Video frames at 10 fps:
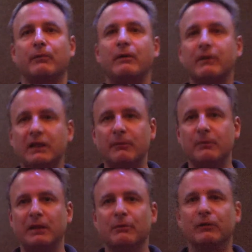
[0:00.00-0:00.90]
What would get
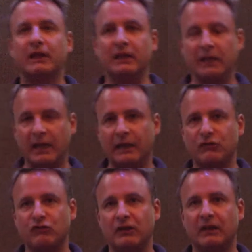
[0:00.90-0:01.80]
people
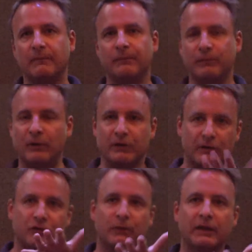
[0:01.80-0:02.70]
engaged in what
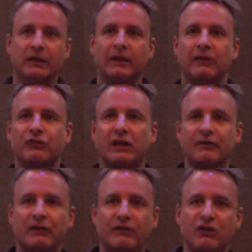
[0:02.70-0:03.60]
you're doing in this kind
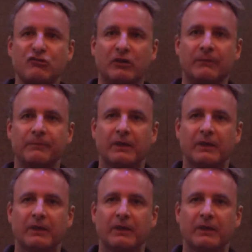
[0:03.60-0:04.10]
of innovation?